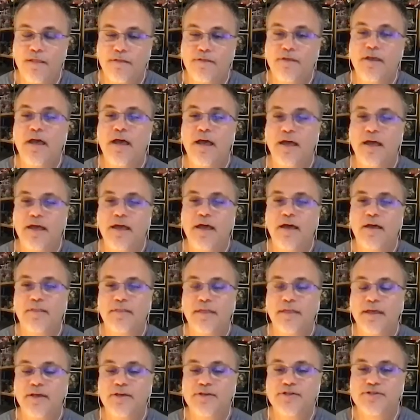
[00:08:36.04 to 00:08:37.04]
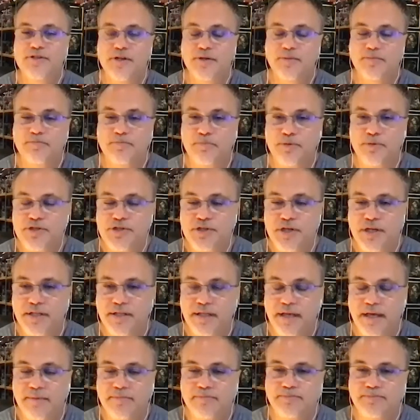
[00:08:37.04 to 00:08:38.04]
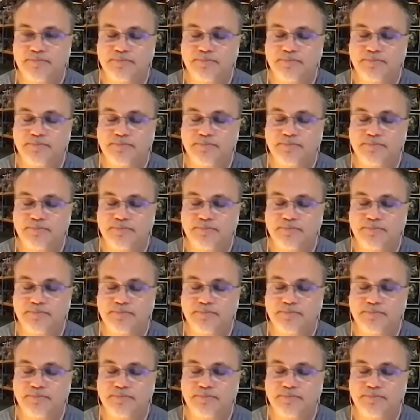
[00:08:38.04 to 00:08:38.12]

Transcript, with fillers: Yeah, yeah. Thank you, sir. Appreciate that.